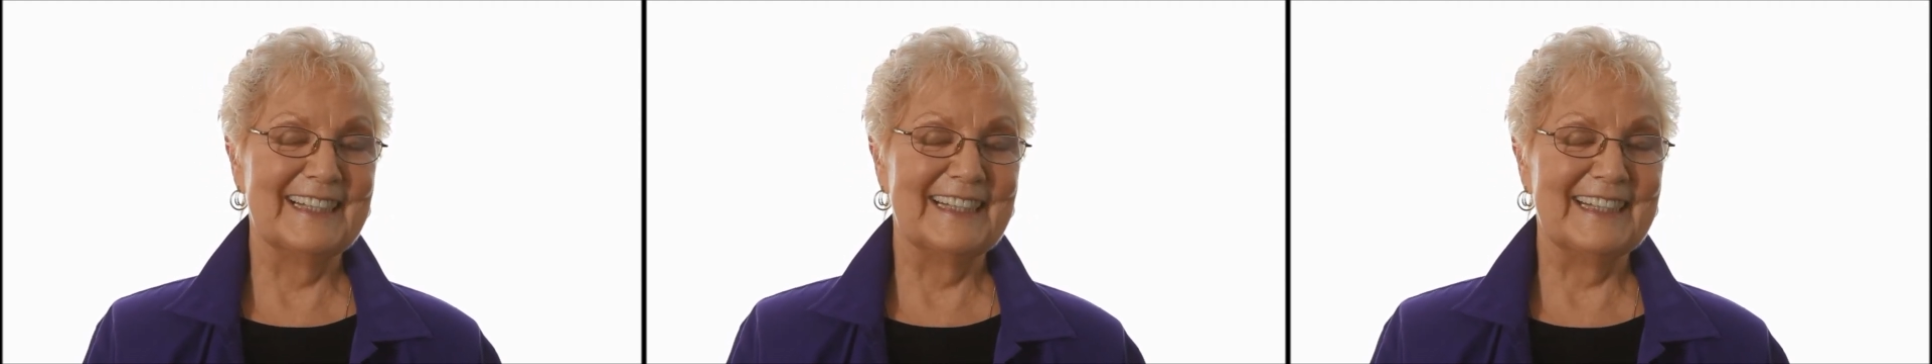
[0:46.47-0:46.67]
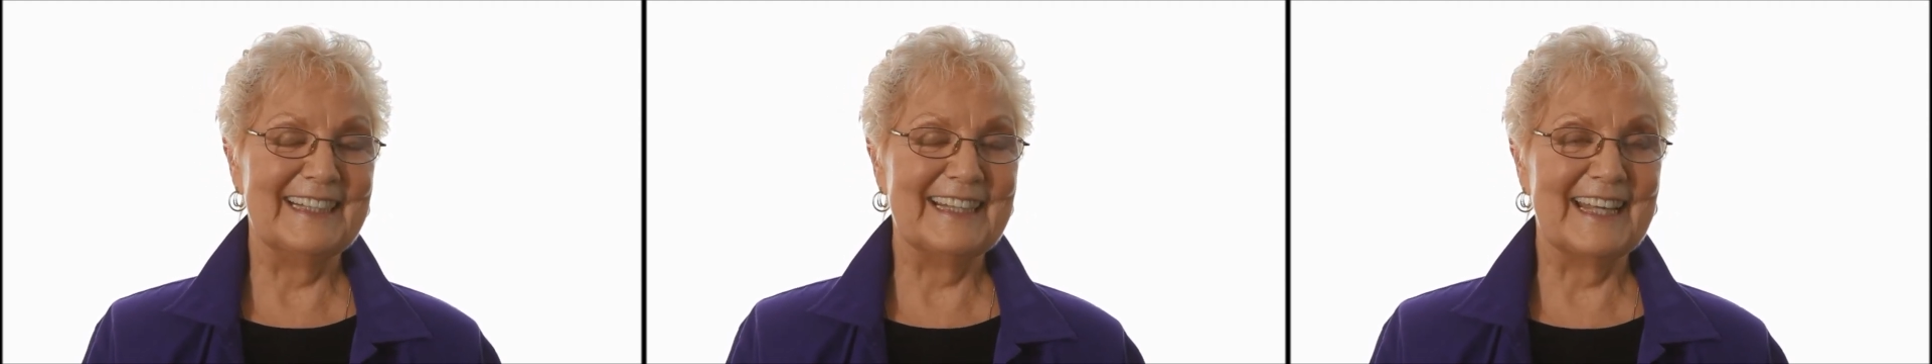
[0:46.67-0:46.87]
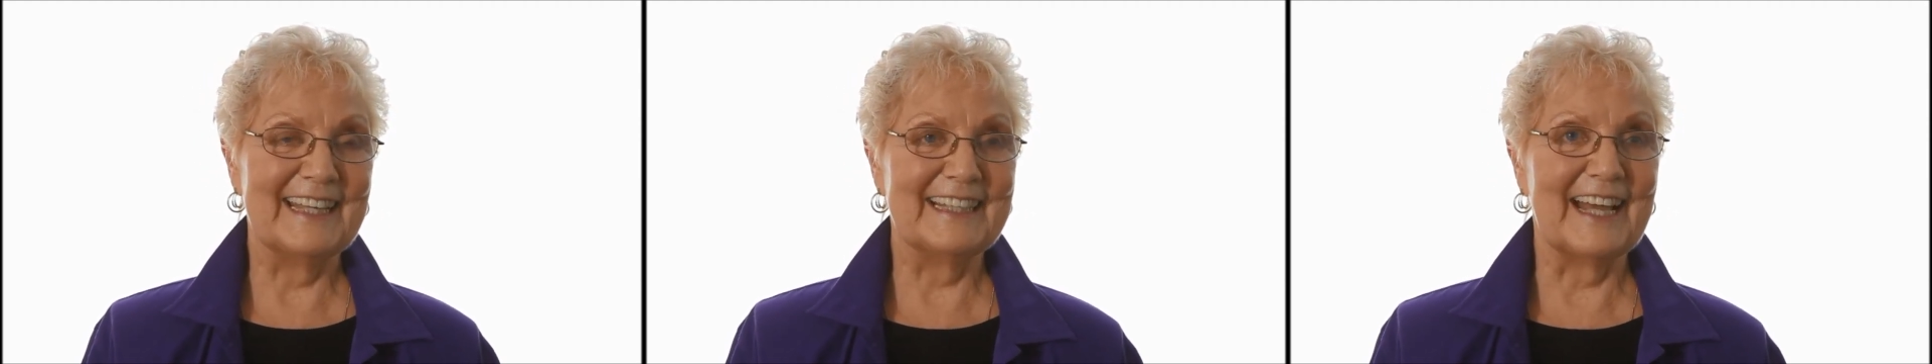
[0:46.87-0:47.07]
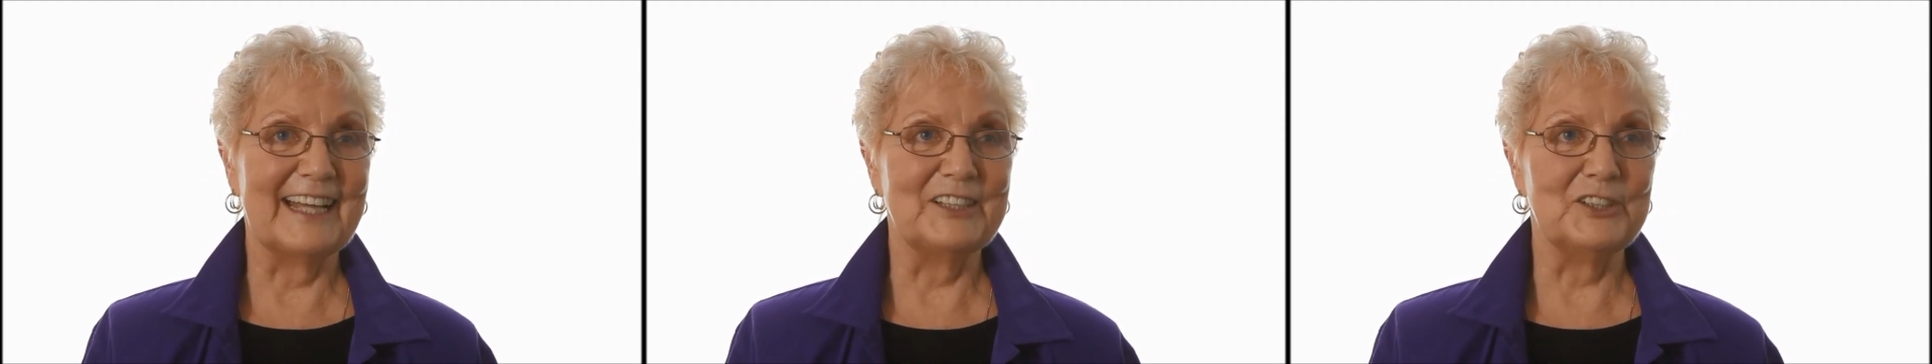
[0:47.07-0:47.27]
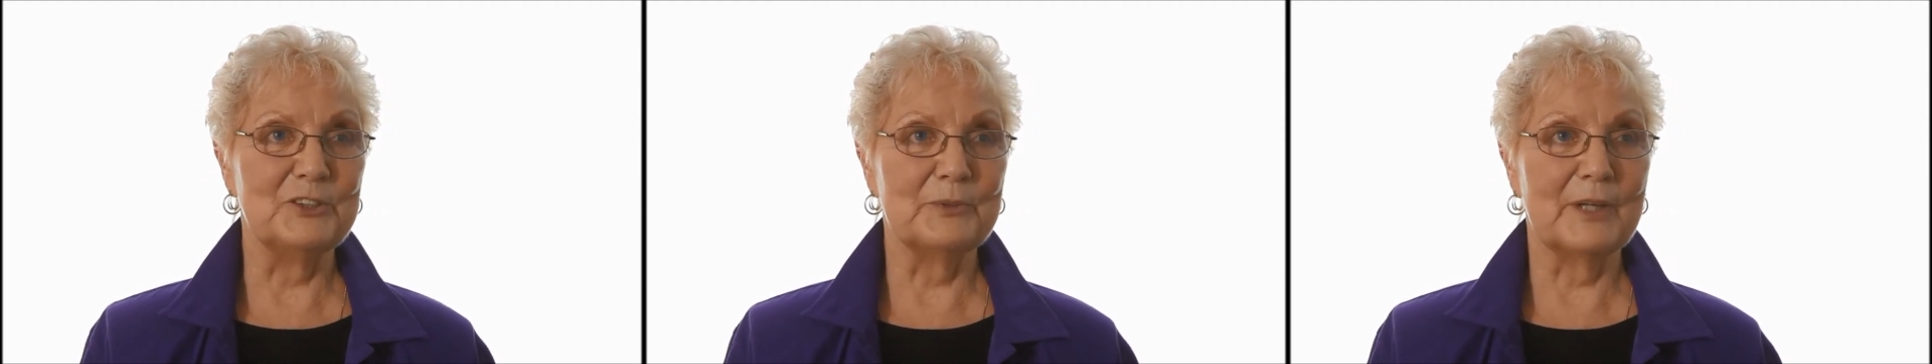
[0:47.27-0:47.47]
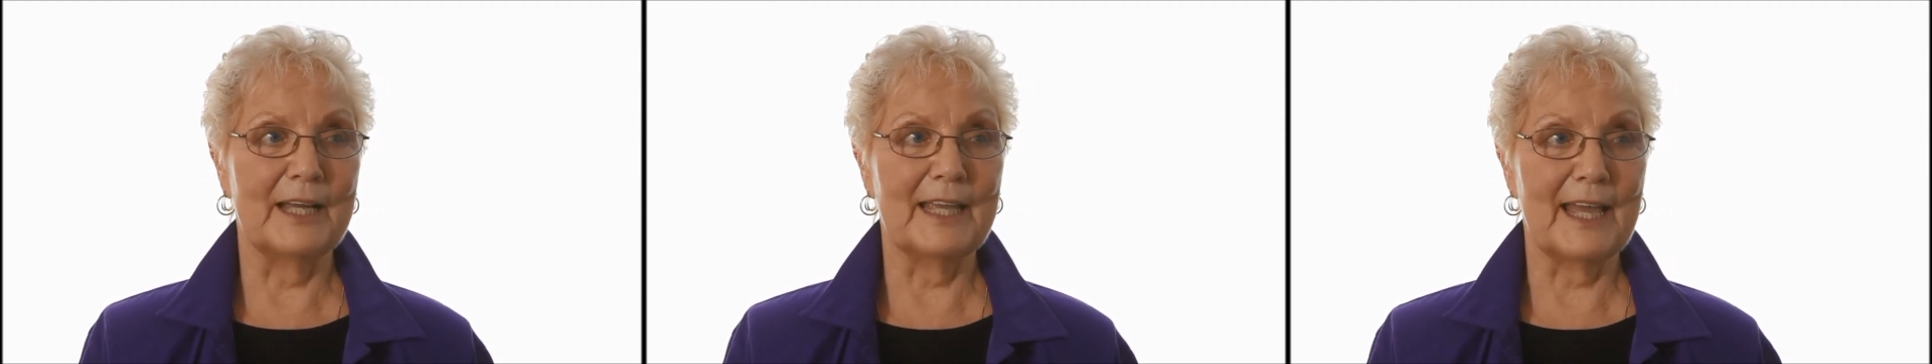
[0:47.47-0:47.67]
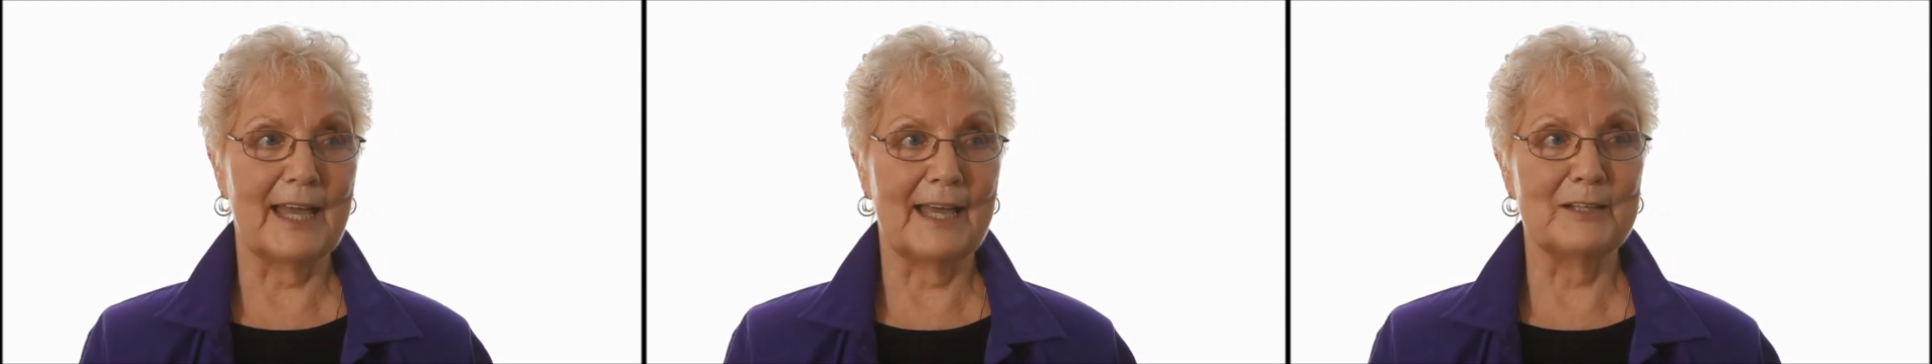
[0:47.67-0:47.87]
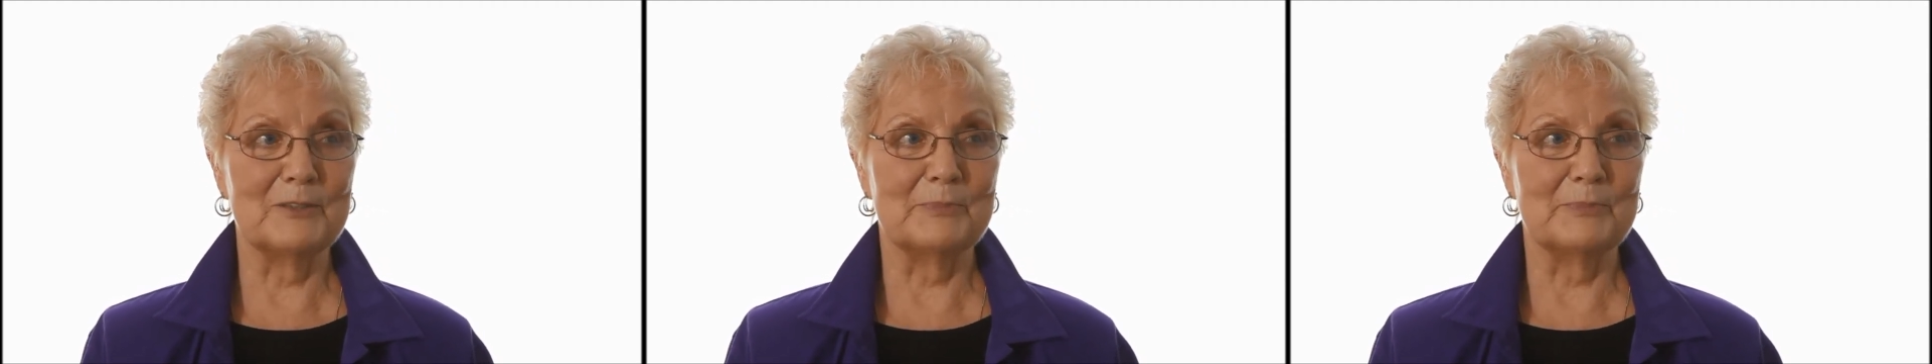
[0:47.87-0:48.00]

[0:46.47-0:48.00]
in that I knew I had it,